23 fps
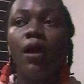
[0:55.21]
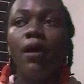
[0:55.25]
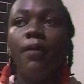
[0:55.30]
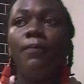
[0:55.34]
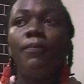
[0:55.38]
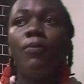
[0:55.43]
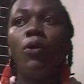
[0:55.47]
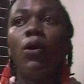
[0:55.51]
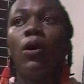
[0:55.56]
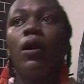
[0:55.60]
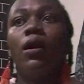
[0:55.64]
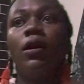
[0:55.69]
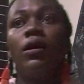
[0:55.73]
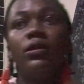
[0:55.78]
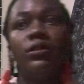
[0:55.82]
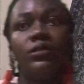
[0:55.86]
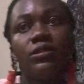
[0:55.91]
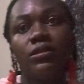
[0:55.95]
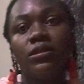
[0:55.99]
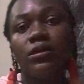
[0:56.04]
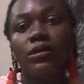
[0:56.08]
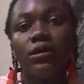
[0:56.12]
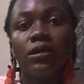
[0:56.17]
but
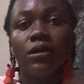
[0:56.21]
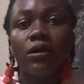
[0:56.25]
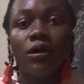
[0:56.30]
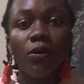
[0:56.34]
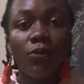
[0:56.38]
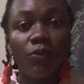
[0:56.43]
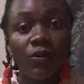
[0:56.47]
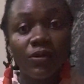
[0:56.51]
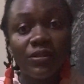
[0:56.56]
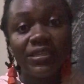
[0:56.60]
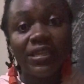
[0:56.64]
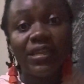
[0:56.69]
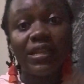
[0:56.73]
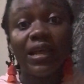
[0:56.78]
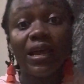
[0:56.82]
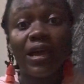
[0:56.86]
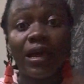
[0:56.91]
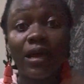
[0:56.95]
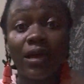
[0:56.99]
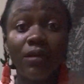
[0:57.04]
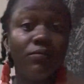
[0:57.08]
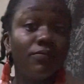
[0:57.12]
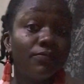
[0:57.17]
the ones that
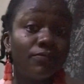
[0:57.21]
are